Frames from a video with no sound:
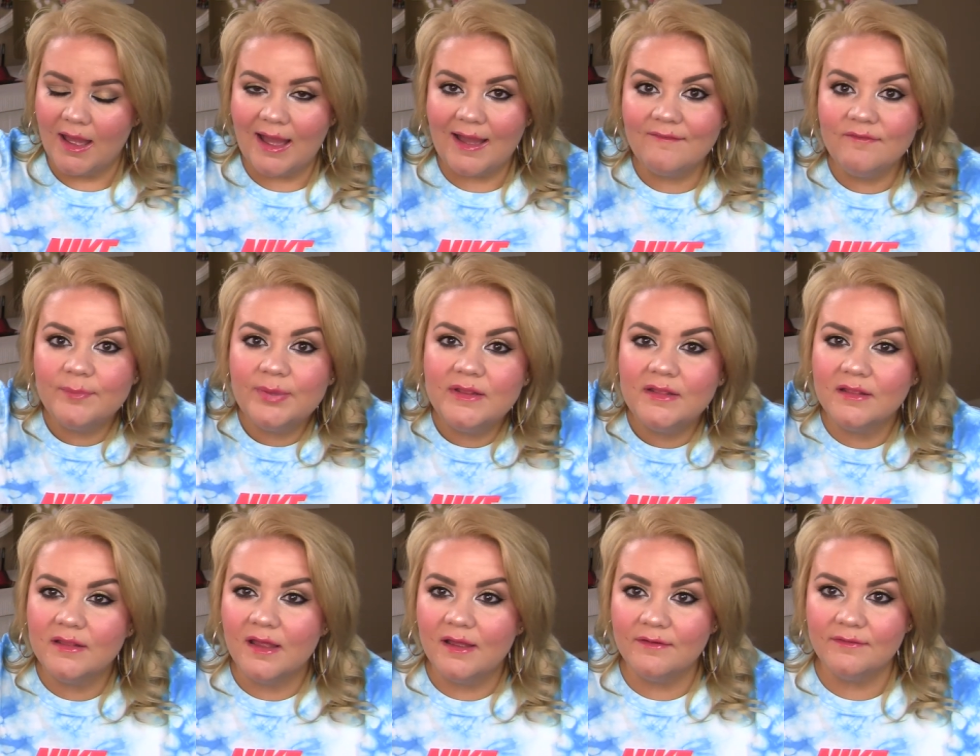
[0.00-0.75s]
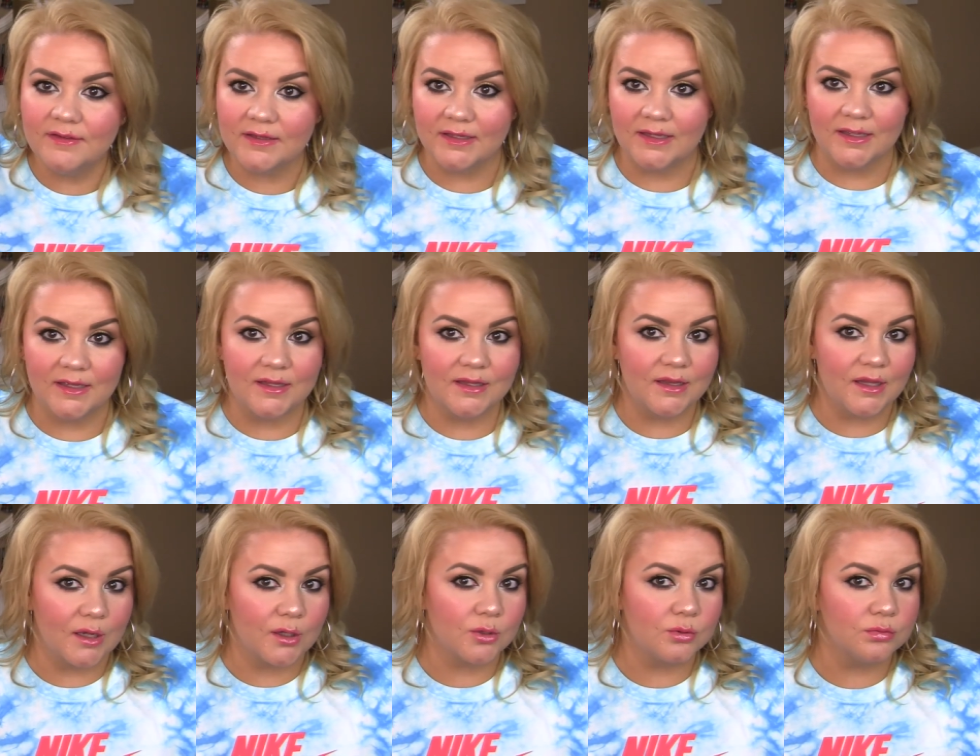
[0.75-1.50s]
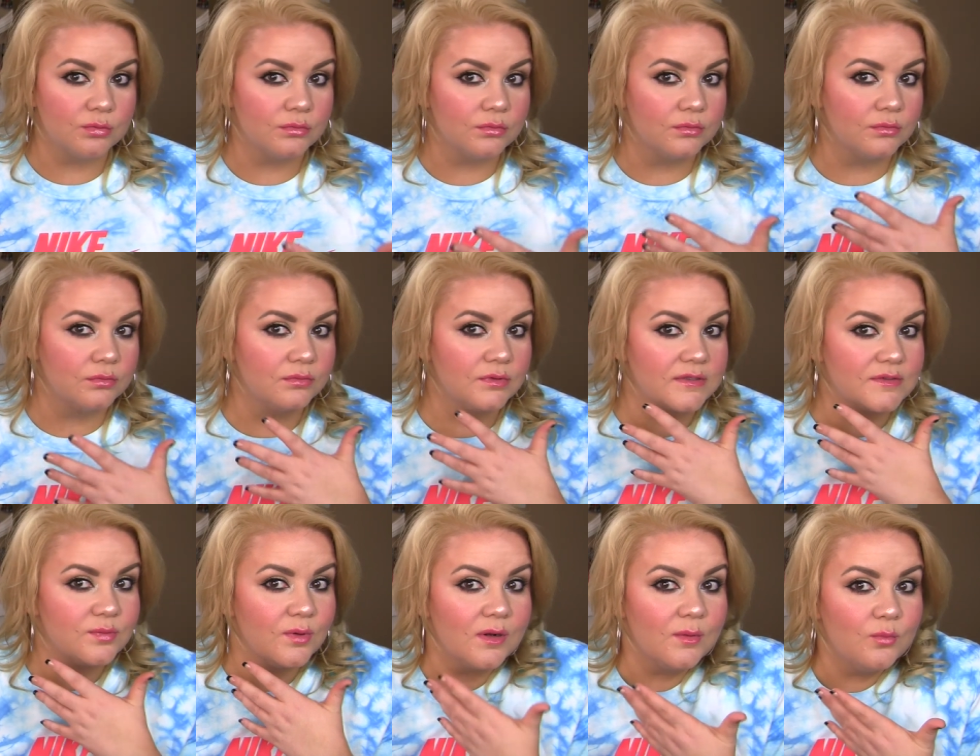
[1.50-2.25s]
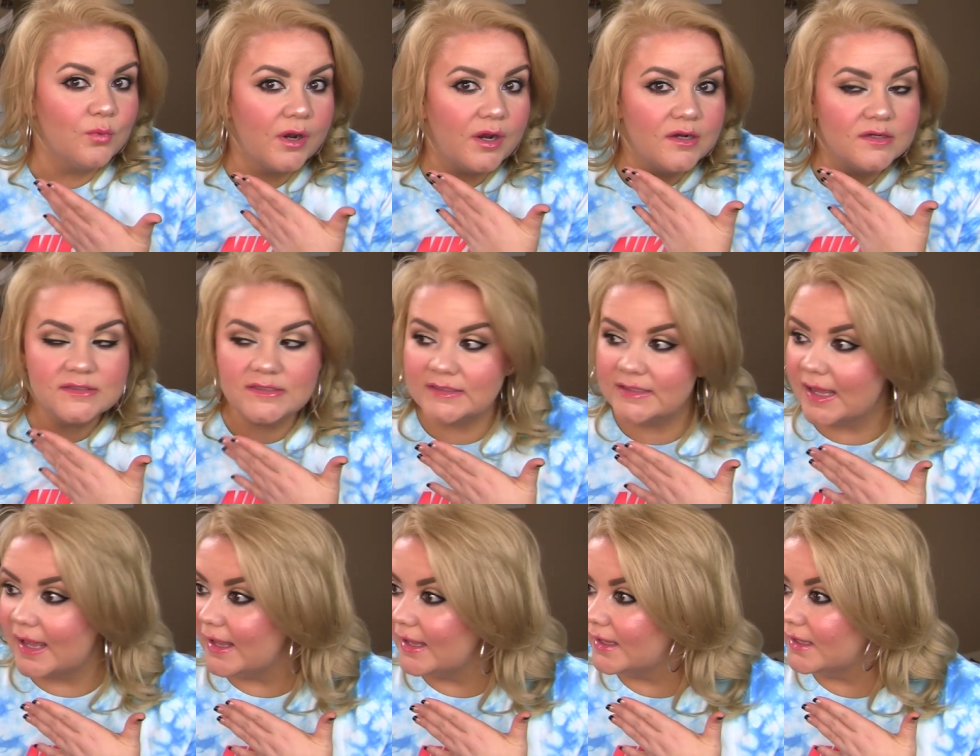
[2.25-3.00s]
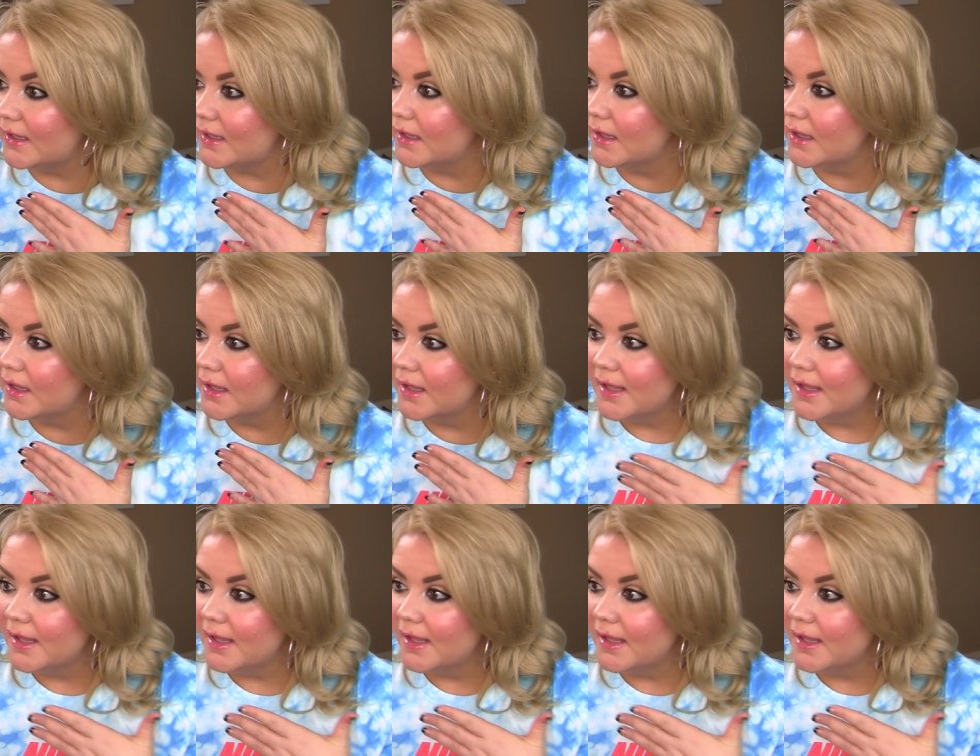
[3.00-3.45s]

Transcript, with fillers: I've been loving it. Like that's what I'm wearing today.